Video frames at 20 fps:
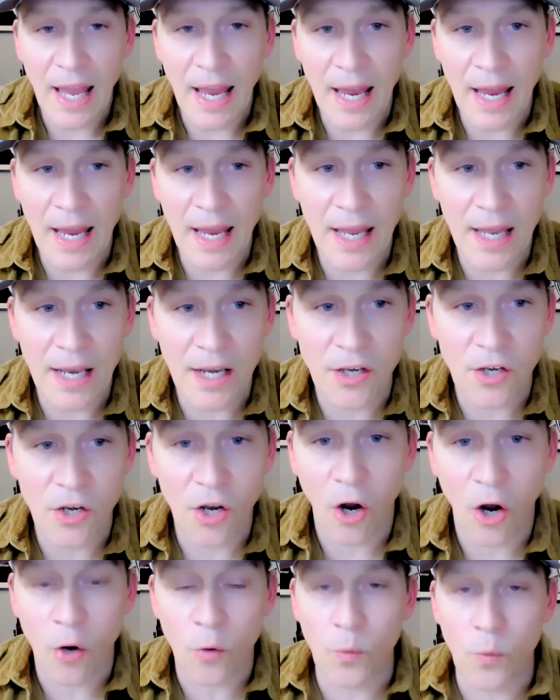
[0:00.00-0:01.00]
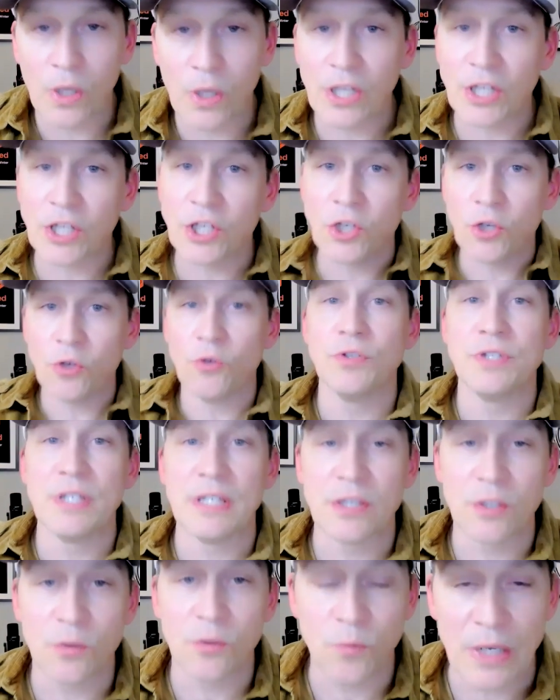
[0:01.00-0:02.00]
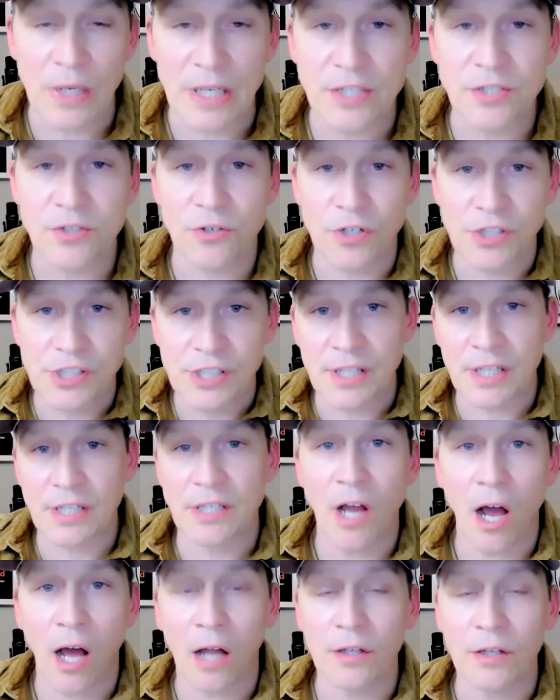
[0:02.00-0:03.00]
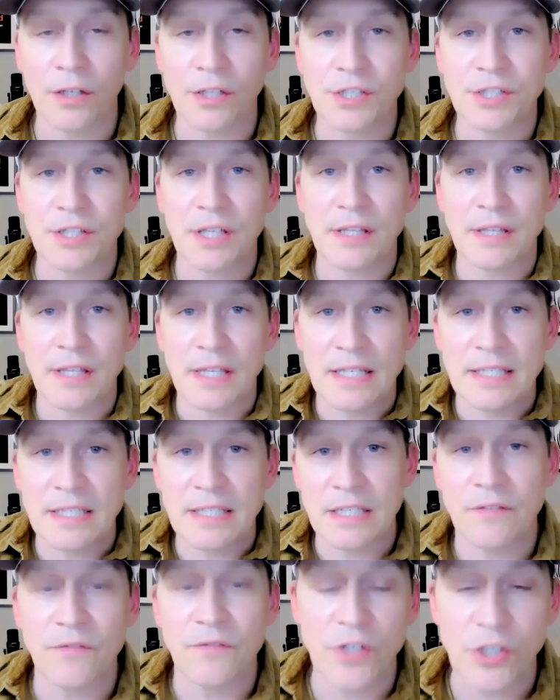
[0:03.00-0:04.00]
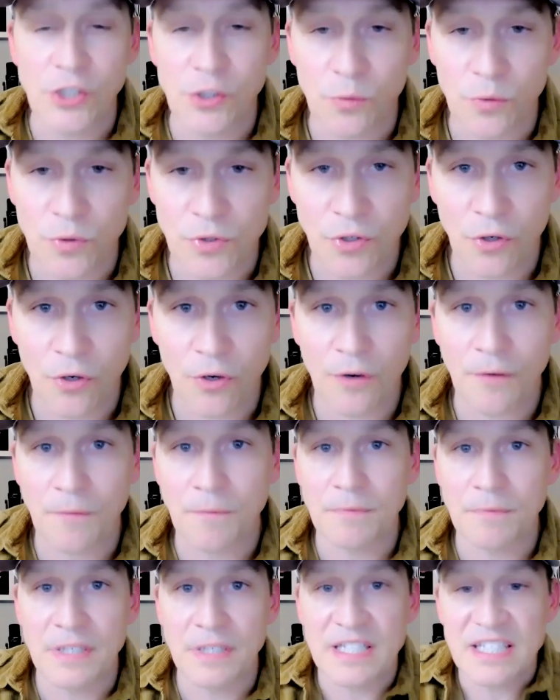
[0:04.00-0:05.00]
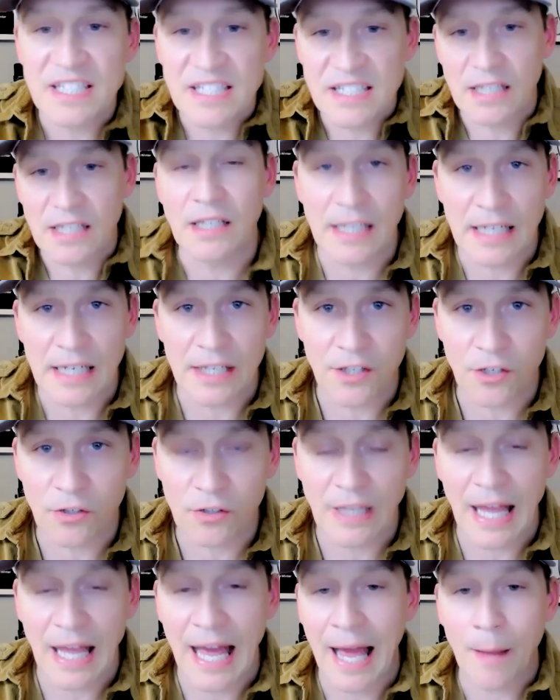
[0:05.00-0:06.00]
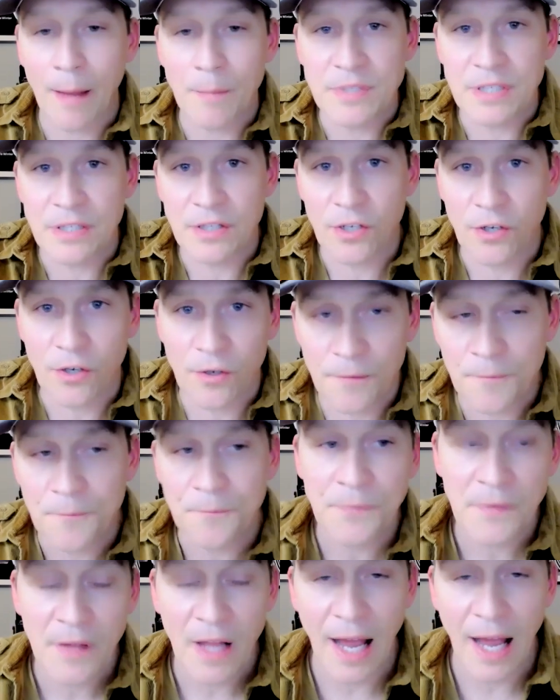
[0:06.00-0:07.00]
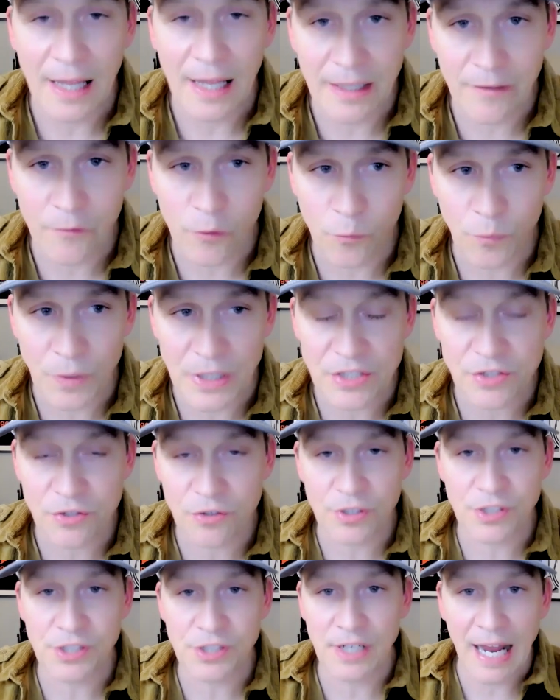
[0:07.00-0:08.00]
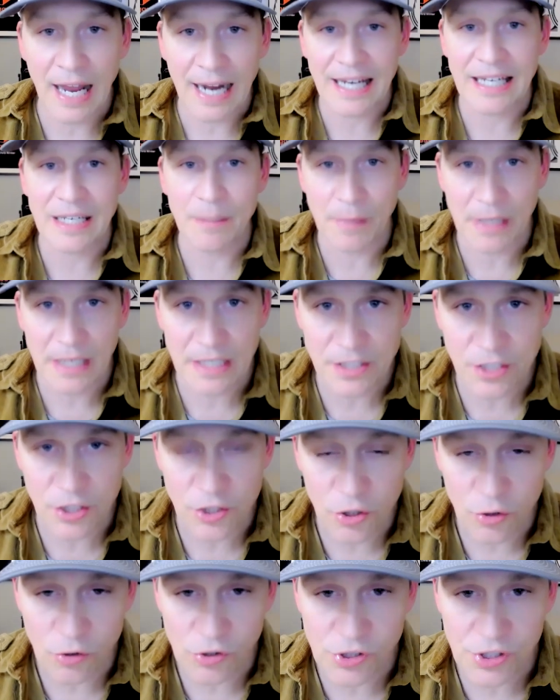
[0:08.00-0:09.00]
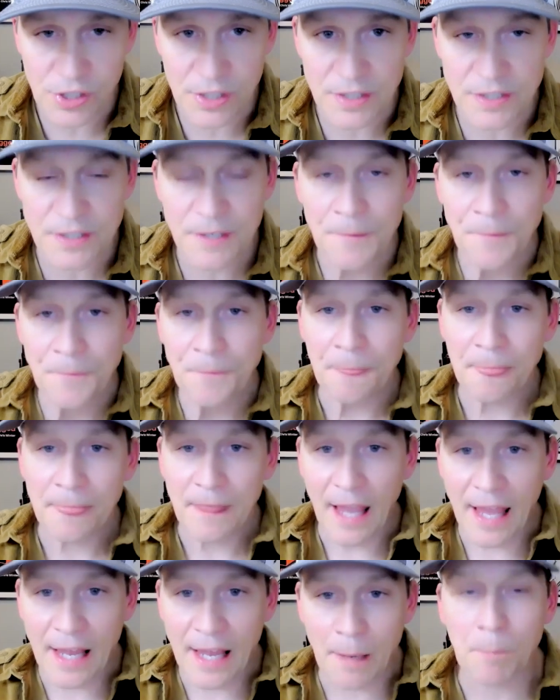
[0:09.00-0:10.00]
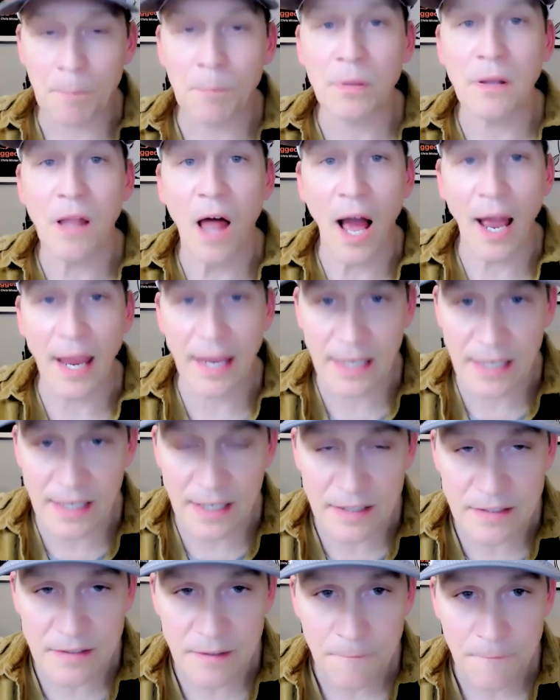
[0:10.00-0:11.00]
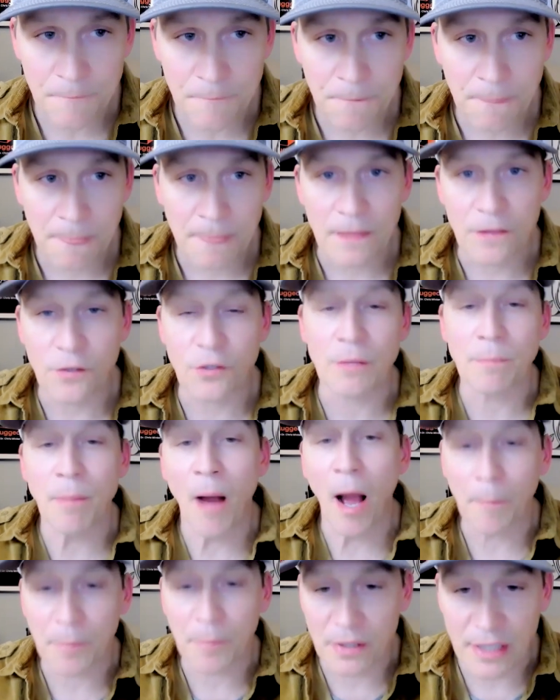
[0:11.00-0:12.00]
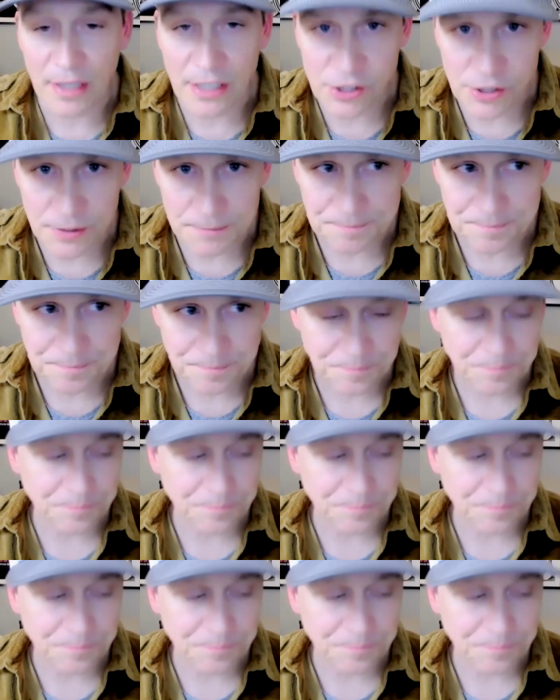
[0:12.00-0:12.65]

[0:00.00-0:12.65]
and are really using the research and the knowledge that these individuals are distilling in their labs and their high-level research at academic institutions and applying it to the population.